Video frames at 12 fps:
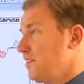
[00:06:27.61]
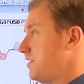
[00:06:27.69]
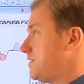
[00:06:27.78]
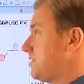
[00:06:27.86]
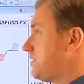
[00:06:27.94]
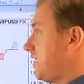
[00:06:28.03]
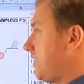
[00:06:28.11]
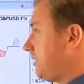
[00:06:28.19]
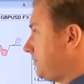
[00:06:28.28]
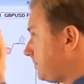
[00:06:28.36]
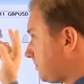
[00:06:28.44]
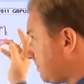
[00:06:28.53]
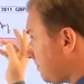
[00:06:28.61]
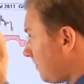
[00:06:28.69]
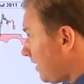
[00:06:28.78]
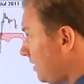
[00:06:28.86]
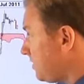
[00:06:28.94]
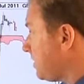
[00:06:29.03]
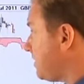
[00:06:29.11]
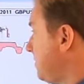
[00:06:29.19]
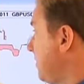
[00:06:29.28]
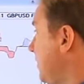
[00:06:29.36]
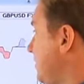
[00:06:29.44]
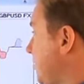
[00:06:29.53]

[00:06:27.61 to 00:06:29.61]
this is our 60-minute